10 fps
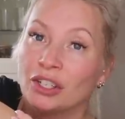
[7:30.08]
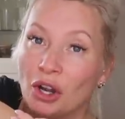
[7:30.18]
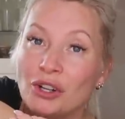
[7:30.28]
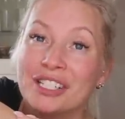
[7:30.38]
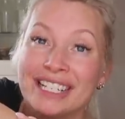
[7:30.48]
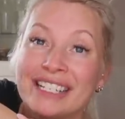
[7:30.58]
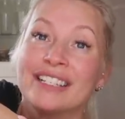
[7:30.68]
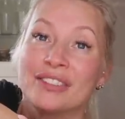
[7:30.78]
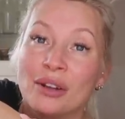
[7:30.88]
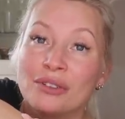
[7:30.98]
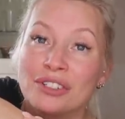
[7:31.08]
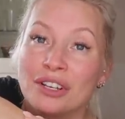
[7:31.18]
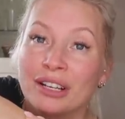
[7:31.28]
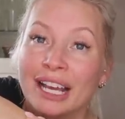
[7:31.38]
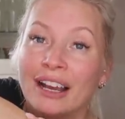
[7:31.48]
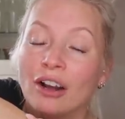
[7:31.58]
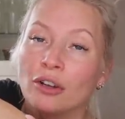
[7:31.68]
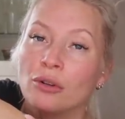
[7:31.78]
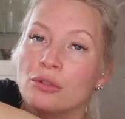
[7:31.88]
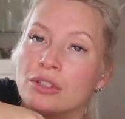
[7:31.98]
kind of needed those, Juliet. I
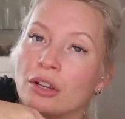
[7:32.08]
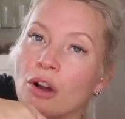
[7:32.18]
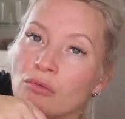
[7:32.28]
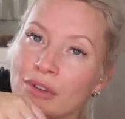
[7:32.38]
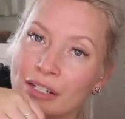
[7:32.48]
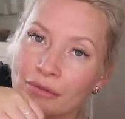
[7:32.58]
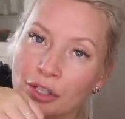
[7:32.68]
also got rid of,